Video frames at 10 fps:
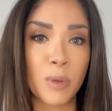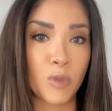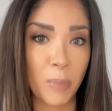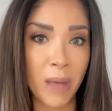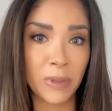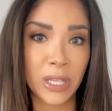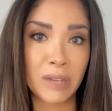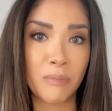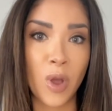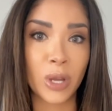
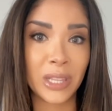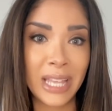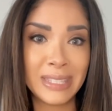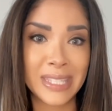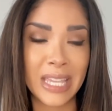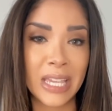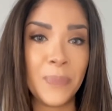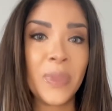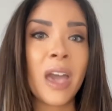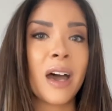Republican Mark Lenzi,
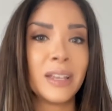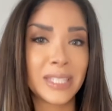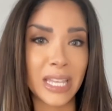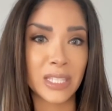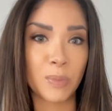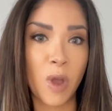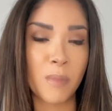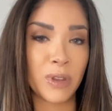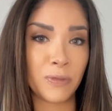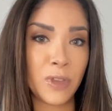a State
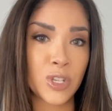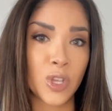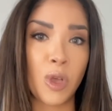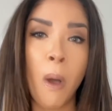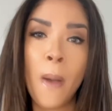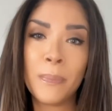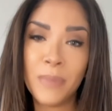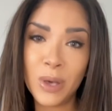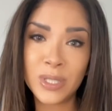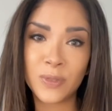Department official
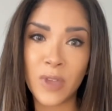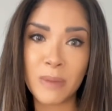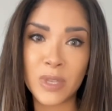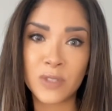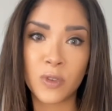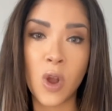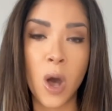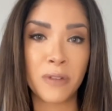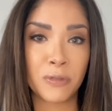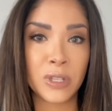most famous for
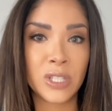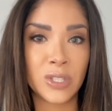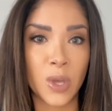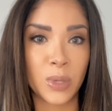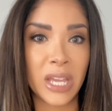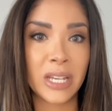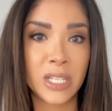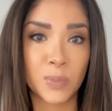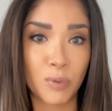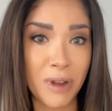offering to donate
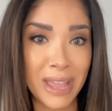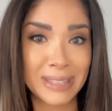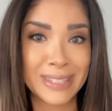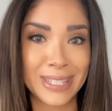his brain to